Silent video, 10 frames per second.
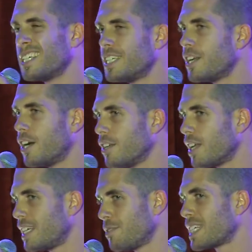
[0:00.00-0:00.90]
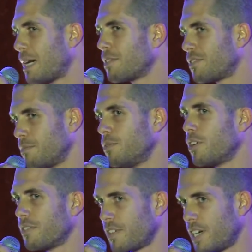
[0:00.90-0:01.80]
like he was coming from
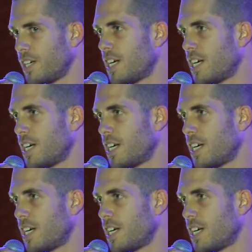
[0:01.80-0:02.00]
not a very